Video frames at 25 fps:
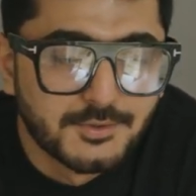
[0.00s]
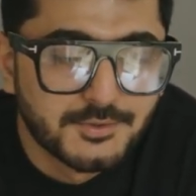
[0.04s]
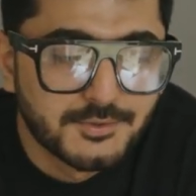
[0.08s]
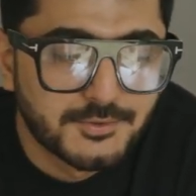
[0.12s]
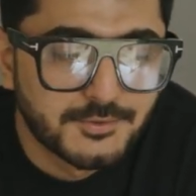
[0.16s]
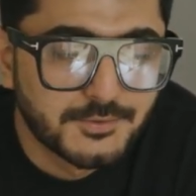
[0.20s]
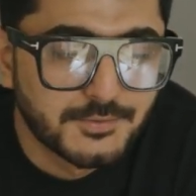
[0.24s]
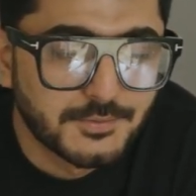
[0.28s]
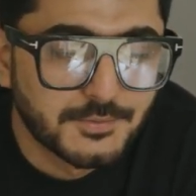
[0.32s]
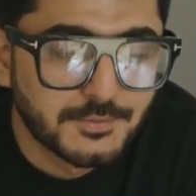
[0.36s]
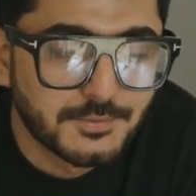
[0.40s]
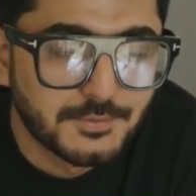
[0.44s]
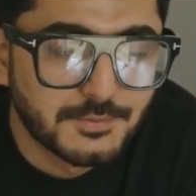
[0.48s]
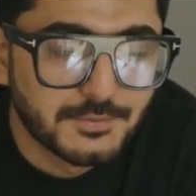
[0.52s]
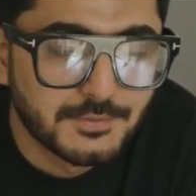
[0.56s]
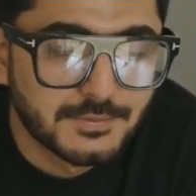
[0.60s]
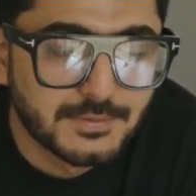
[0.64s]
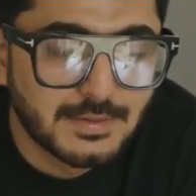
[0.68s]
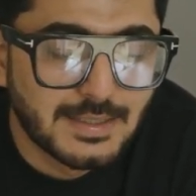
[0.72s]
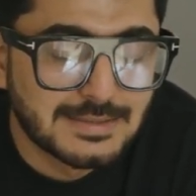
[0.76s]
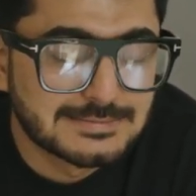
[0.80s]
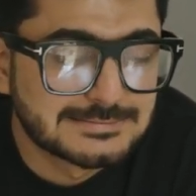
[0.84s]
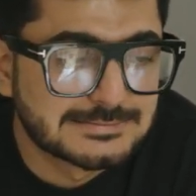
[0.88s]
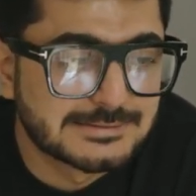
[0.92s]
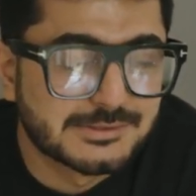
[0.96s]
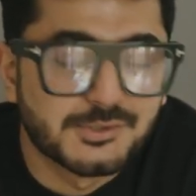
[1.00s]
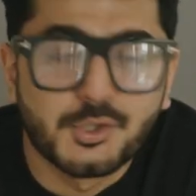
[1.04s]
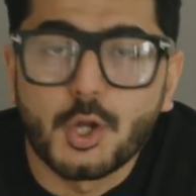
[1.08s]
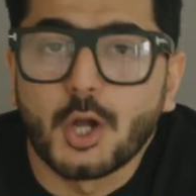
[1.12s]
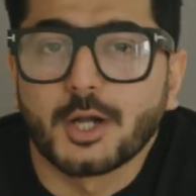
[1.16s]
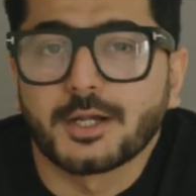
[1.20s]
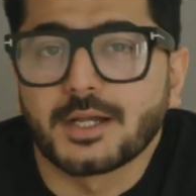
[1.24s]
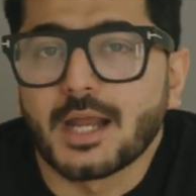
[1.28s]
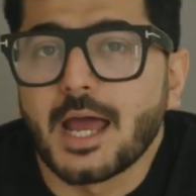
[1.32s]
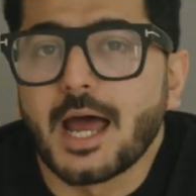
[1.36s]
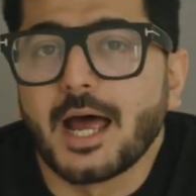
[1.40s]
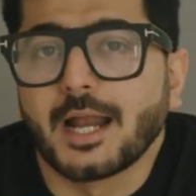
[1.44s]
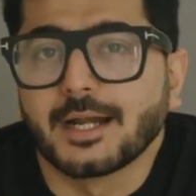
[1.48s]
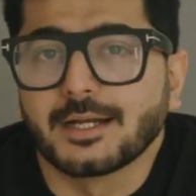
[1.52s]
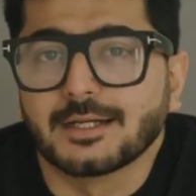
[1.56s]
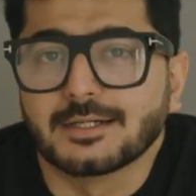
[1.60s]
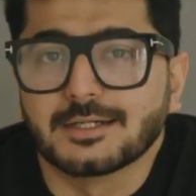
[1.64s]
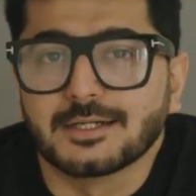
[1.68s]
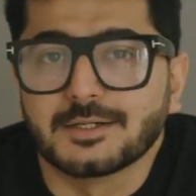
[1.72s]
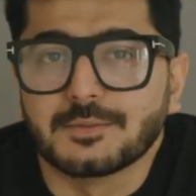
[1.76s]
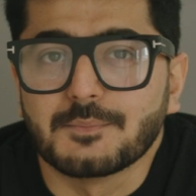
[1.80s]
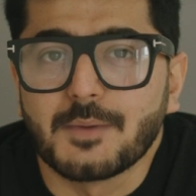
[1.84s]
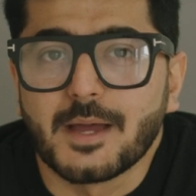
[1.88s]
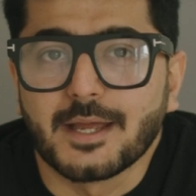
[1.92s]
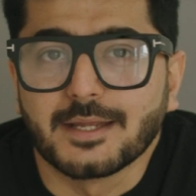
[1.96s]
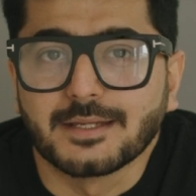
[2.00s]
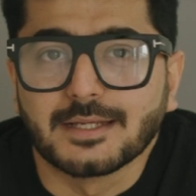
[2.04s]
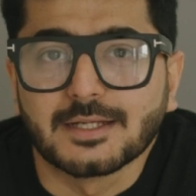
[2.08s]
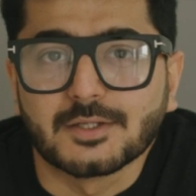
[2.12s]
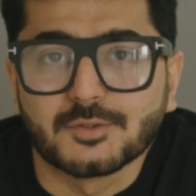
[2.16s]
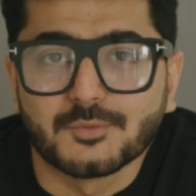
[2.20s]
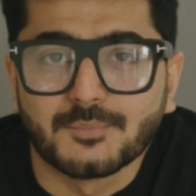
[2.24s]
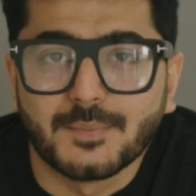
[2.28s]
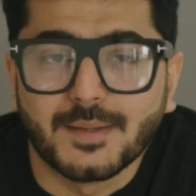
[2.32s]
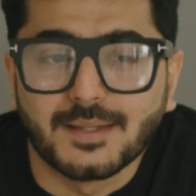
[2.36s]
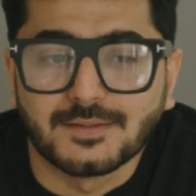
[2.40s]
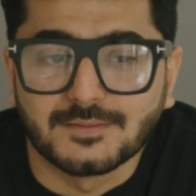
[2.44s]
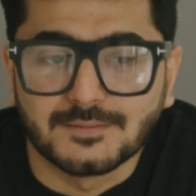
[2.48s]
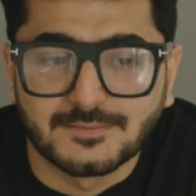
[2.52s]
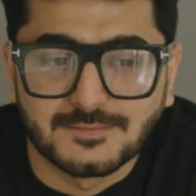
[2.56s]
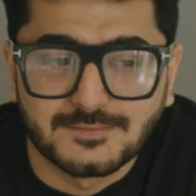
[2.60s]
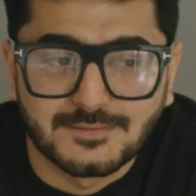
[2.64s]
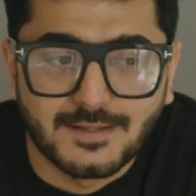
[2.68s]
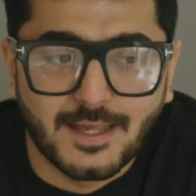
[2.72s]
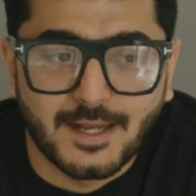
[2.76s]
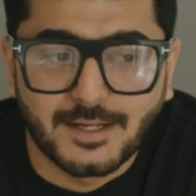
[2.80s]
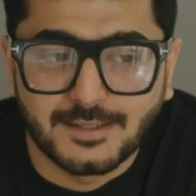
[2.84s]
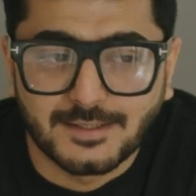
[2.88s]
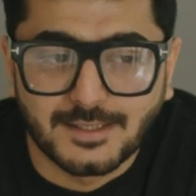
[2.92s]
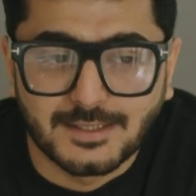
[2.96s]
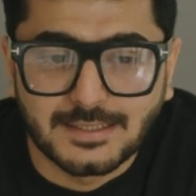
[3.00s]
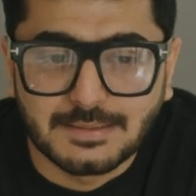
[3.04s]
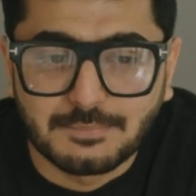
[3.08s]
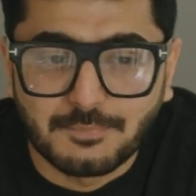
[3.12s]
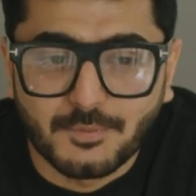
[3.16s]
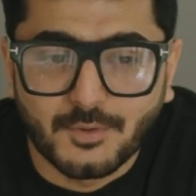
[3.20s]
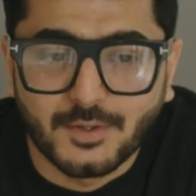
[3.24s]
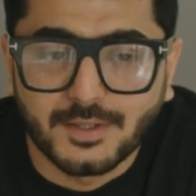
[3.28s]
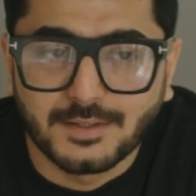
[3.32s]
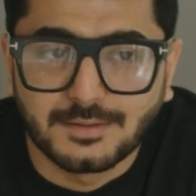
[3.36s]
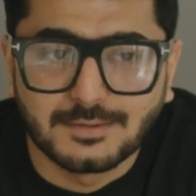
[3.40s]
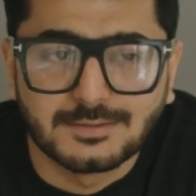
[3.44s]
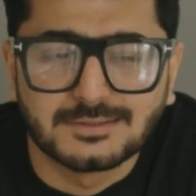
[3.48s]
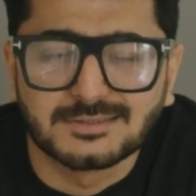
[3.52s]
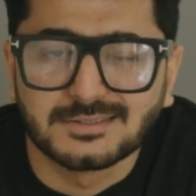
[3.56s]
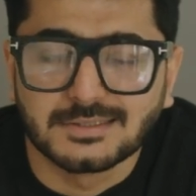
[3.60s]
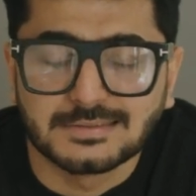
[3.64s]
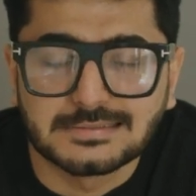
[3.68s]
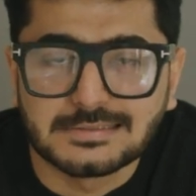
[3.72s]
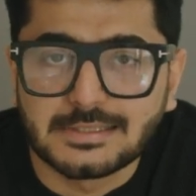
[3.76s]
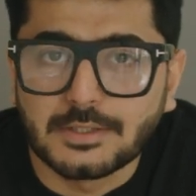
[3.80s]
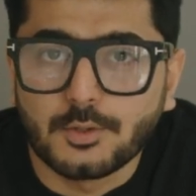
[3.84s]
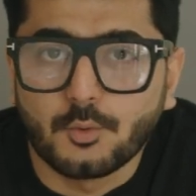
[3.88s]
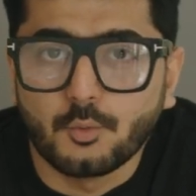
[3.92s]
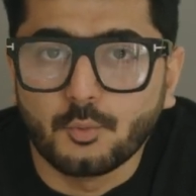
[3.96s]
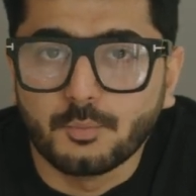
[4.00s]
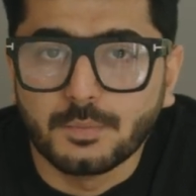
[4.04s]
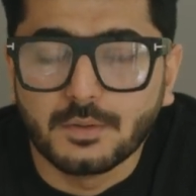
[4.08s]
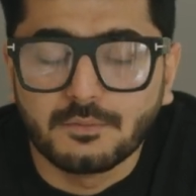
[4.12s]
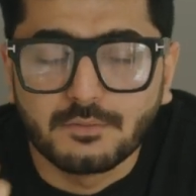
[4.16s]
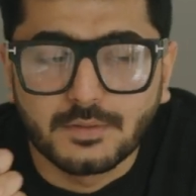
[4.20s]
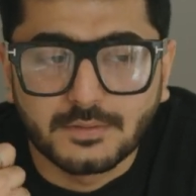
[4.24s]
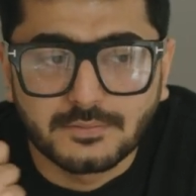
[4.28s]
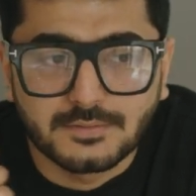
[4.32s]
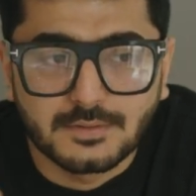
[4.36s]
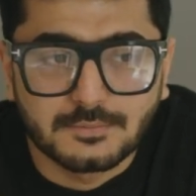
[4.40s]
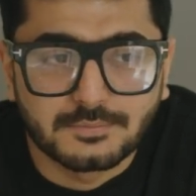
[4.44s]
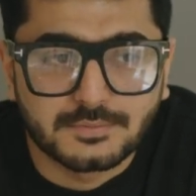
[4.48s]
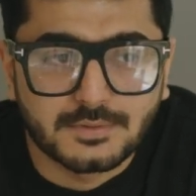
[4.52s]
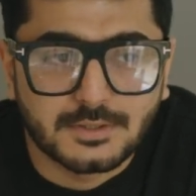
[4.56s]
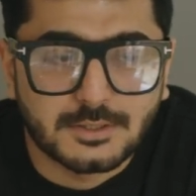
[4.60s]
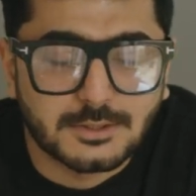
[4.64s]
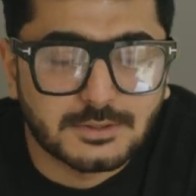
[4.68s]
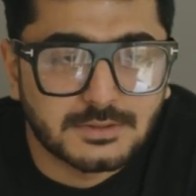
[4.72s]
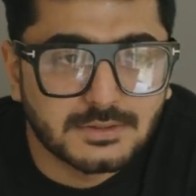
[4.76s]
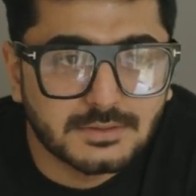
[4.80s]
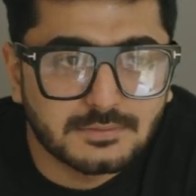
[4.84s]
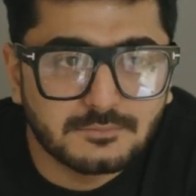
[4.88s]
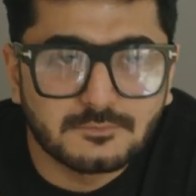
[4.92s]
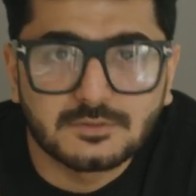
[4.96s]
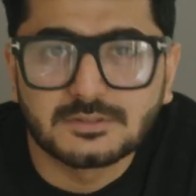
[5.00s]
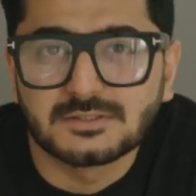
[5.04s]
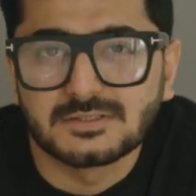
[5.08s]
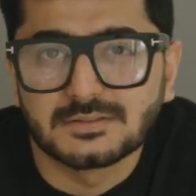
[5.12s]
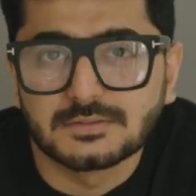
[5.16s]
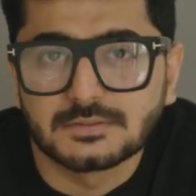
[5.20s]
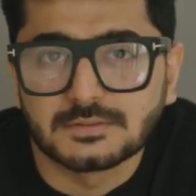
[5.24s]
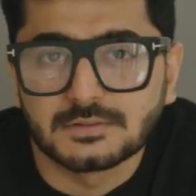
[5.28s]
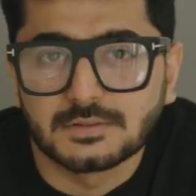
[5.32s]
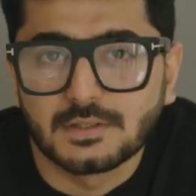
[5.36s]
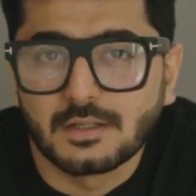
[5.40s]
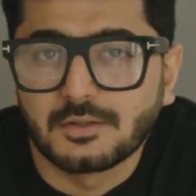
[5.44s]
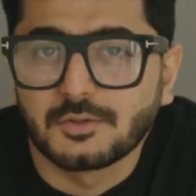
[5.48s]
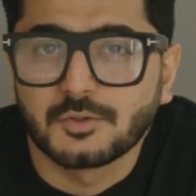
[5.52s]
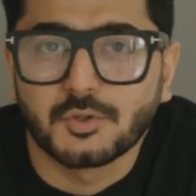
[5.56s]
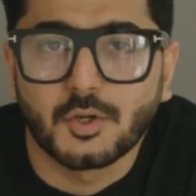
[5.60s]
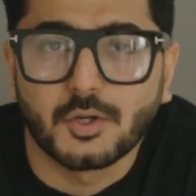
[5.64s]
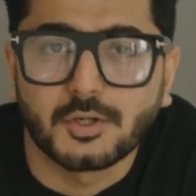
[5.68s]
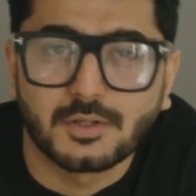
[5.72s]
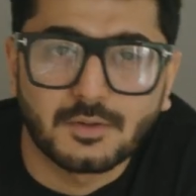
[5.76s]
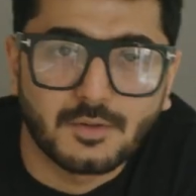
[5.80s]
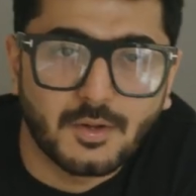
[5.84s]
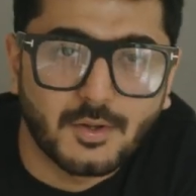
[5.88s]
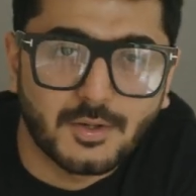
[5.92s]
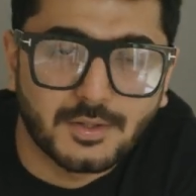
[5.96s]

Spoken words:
So that's not added in my expense at any point, just the Uber One subscription, which is not a